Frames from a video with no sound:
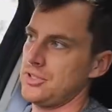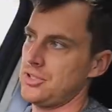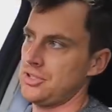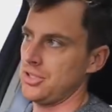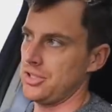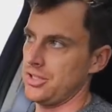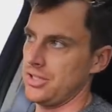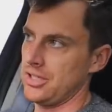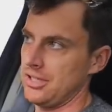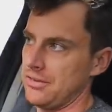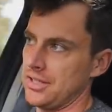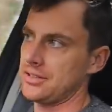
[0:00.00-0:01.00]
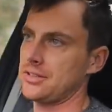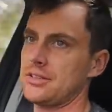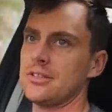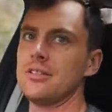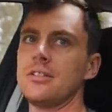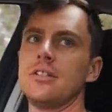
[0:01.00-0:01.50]
should give
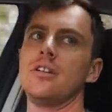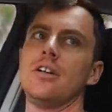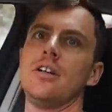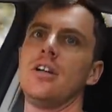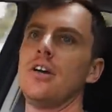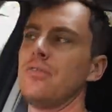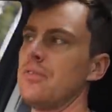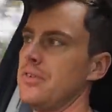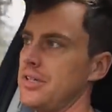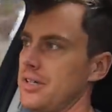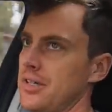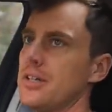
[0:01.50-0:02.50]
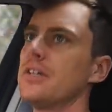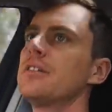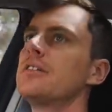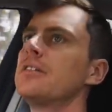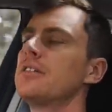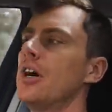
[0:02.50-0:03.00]
us enough of a
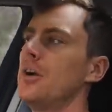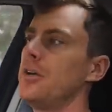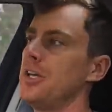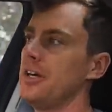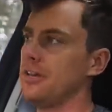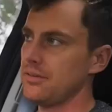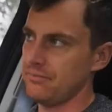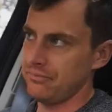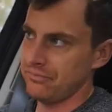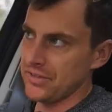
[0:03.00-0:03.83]
go here.